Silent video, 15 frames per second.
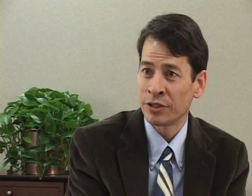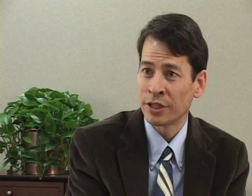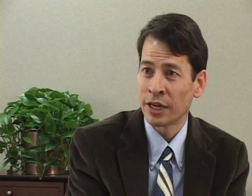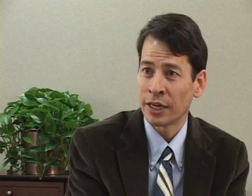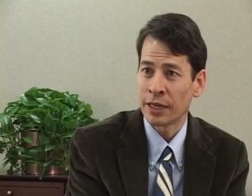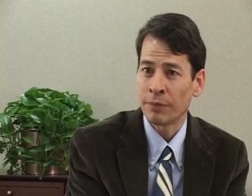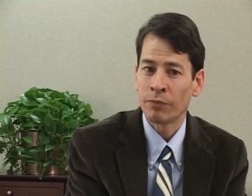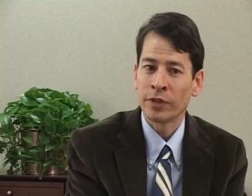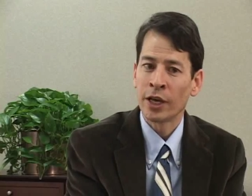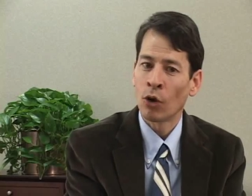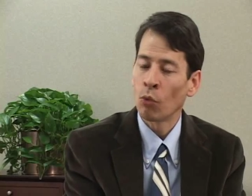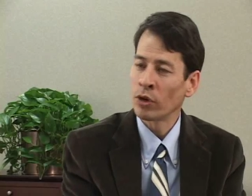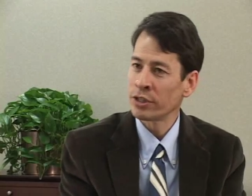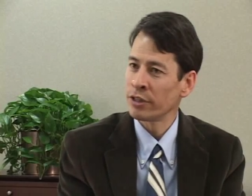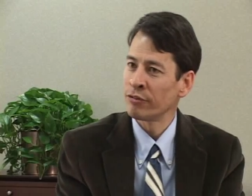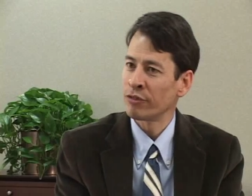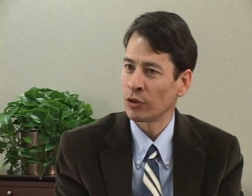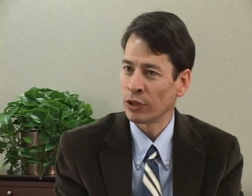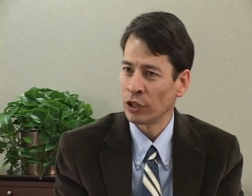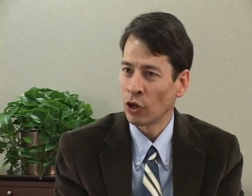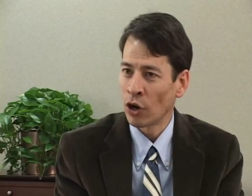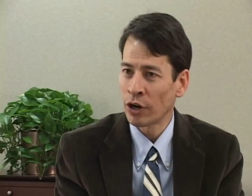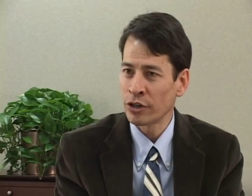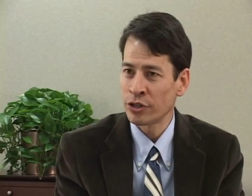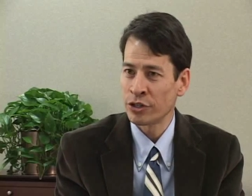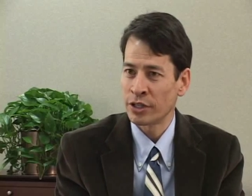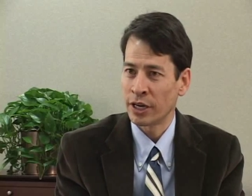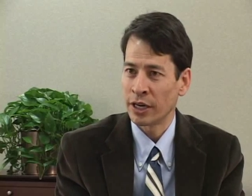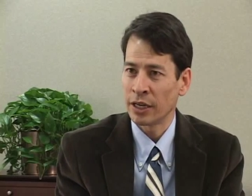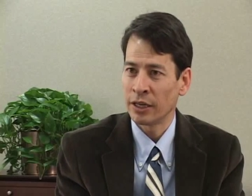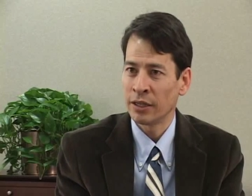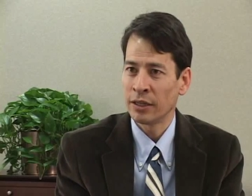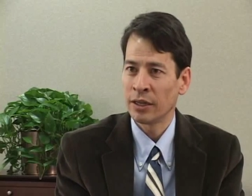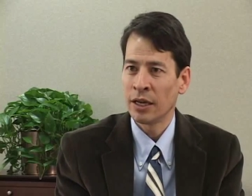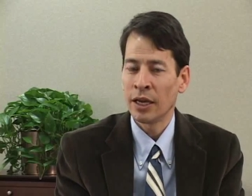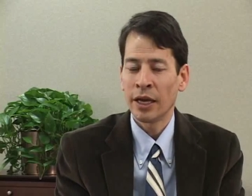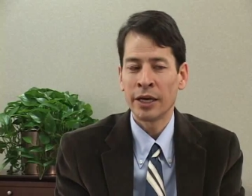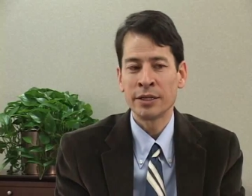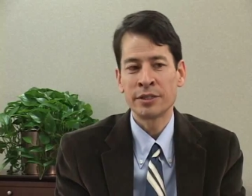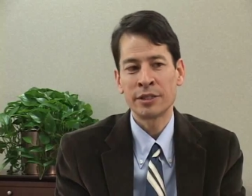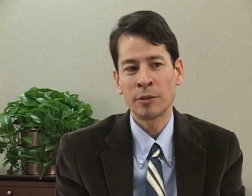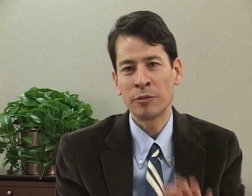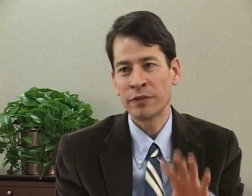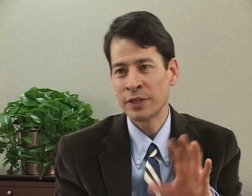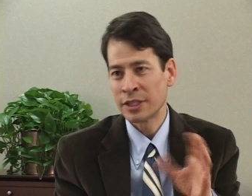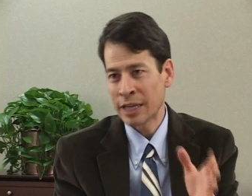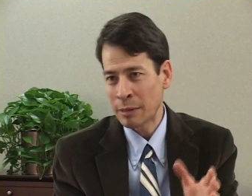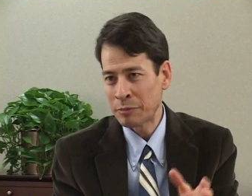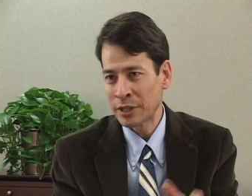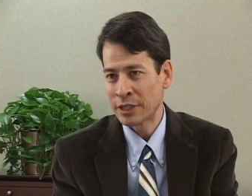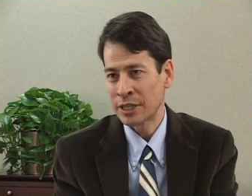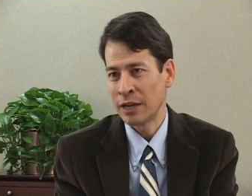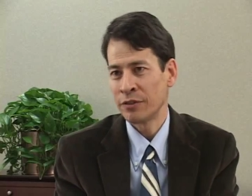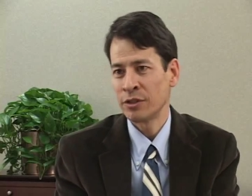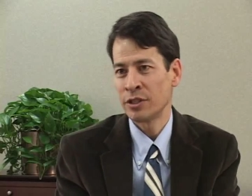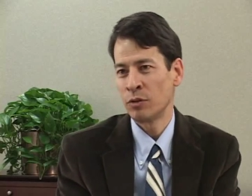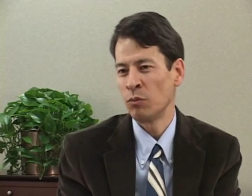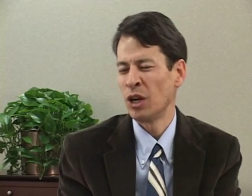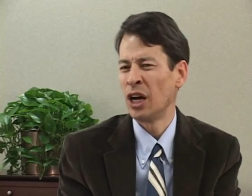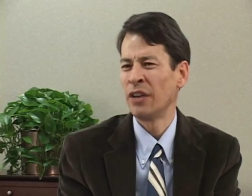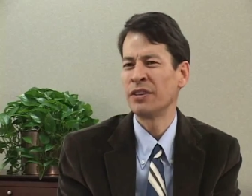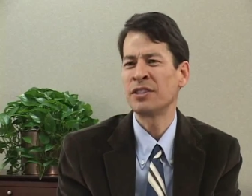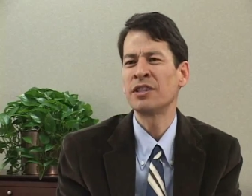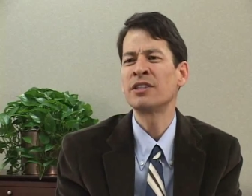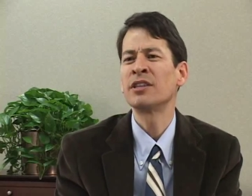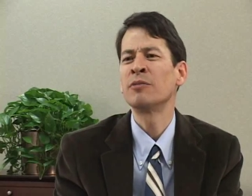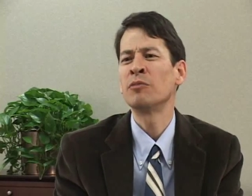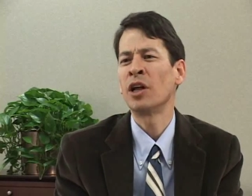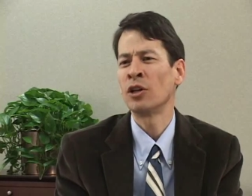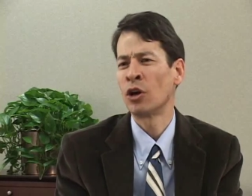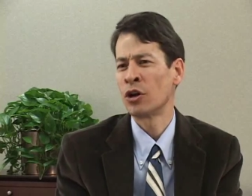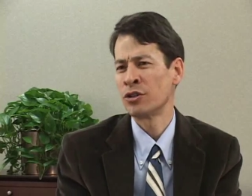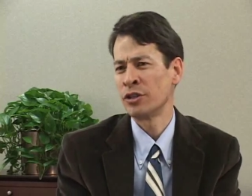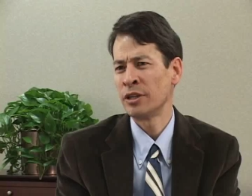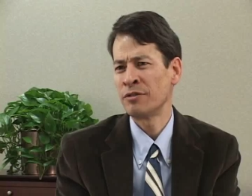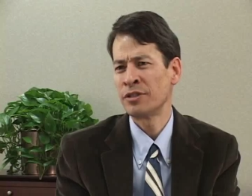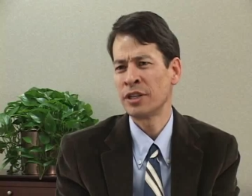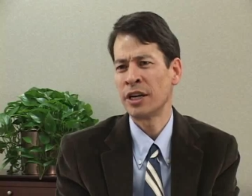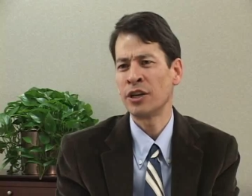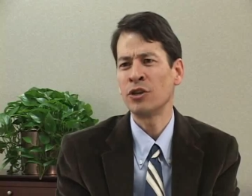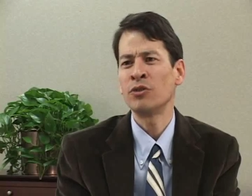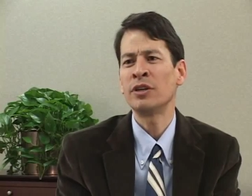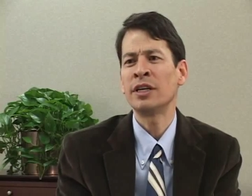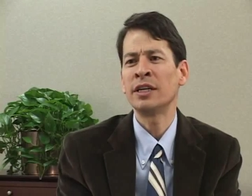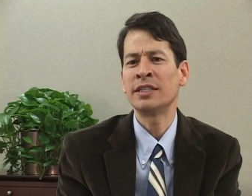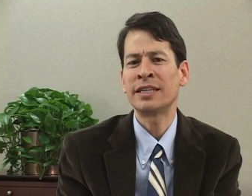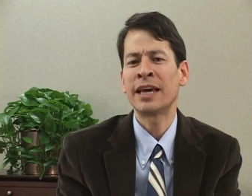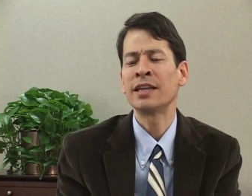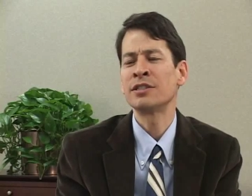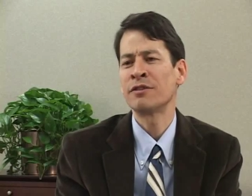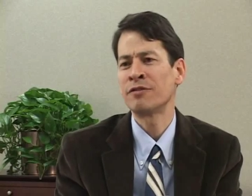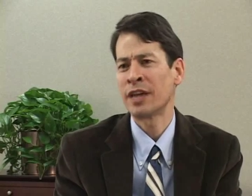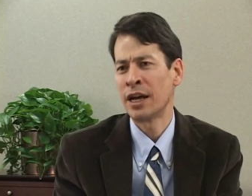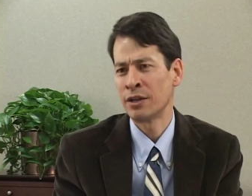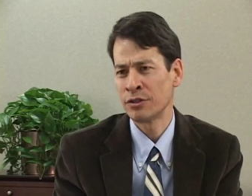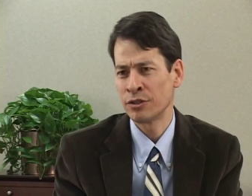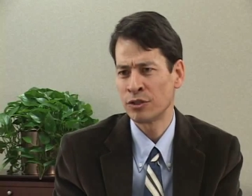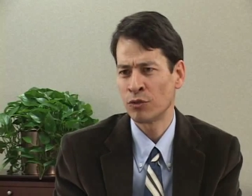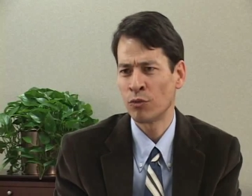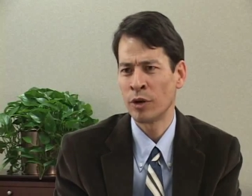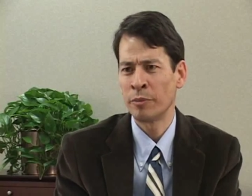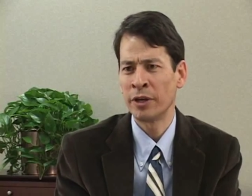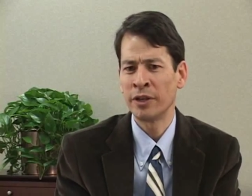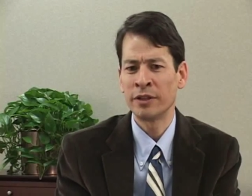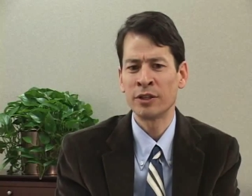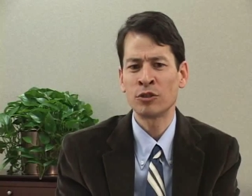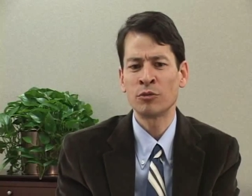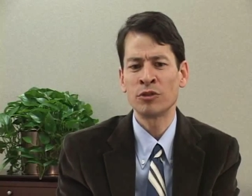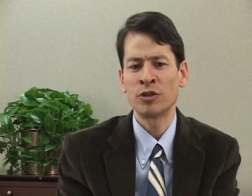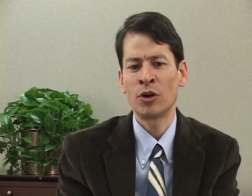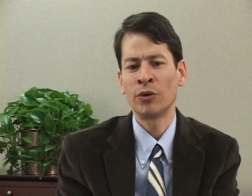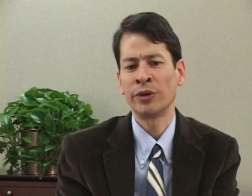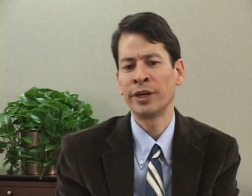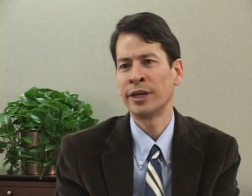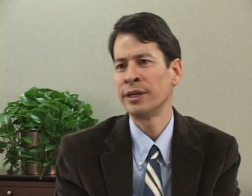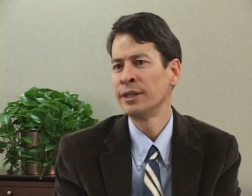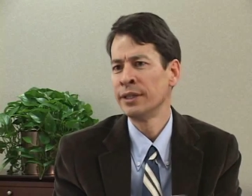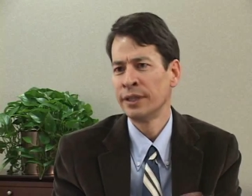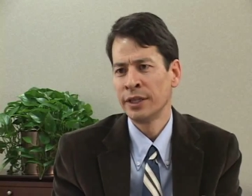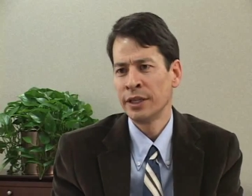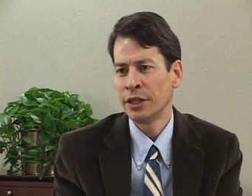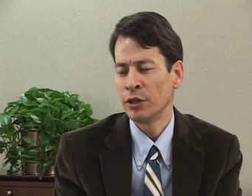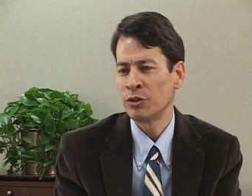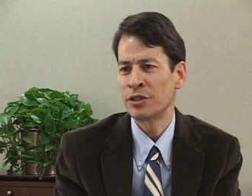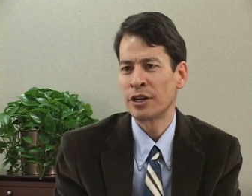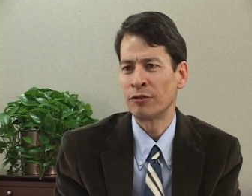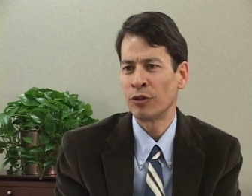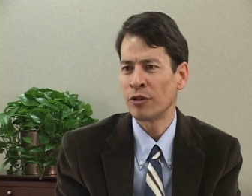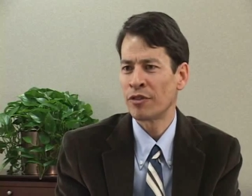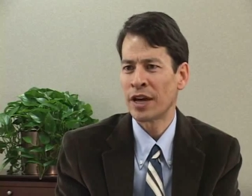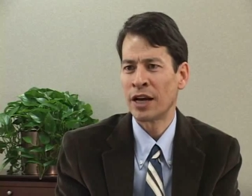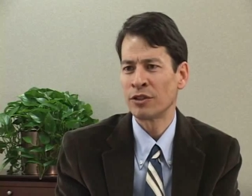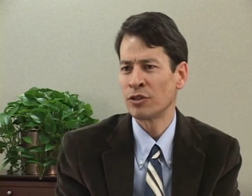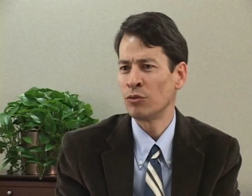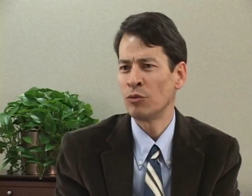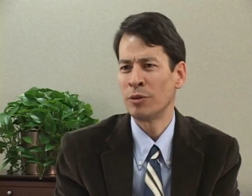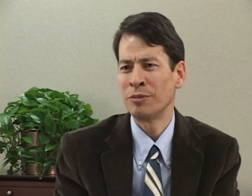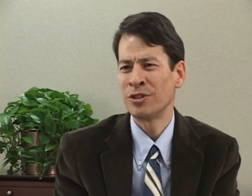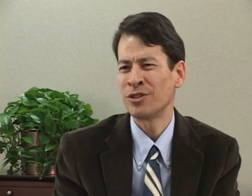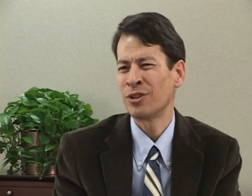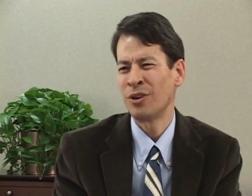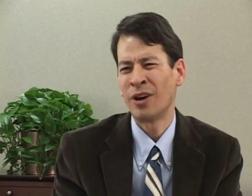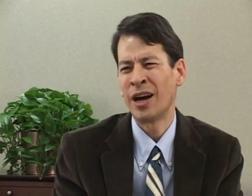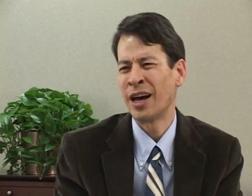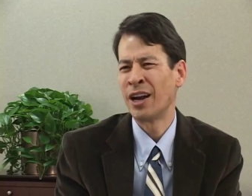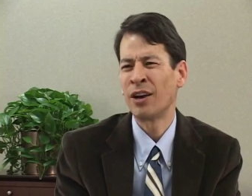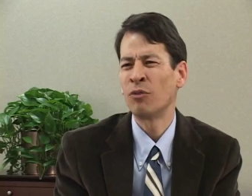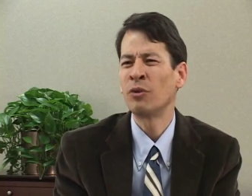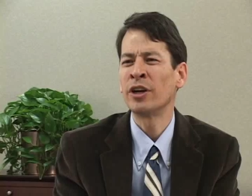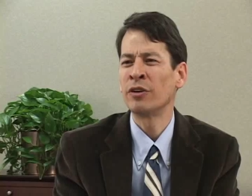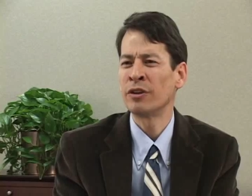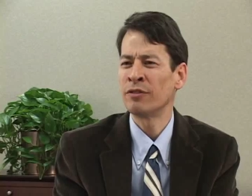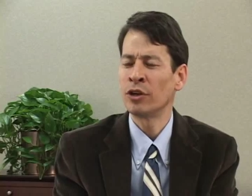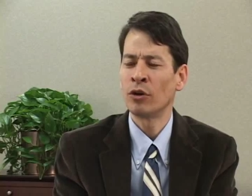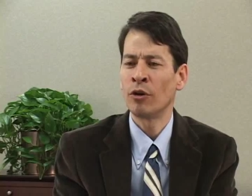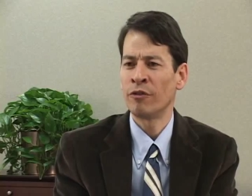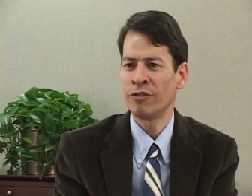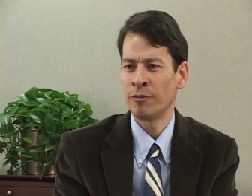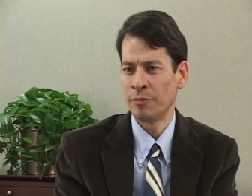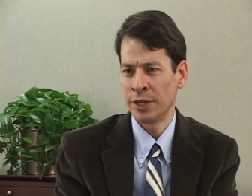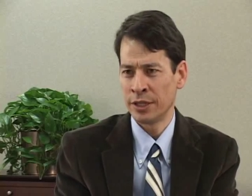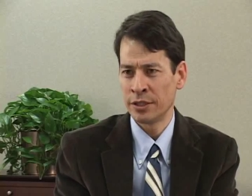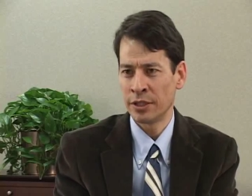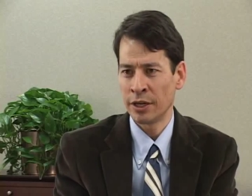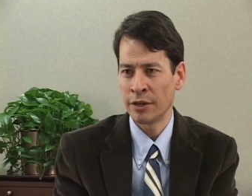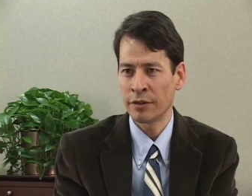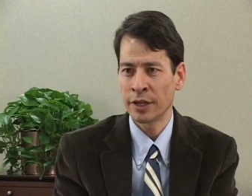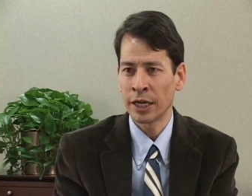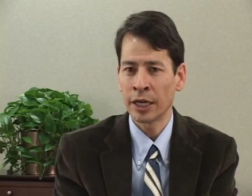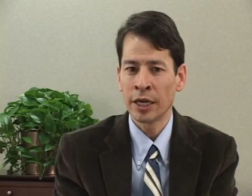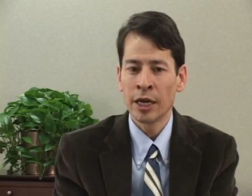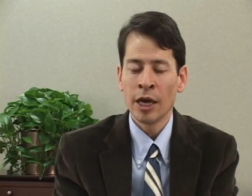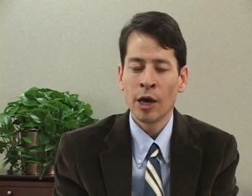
study. Now, it wasn't a very large study, and some of the skeptics out there said, well, this isn't a large enough study. You need tens of thousands of women, and this was only, you know, several thousand women, so I don't, we don't even know if mm. it mm-hmm. means anything.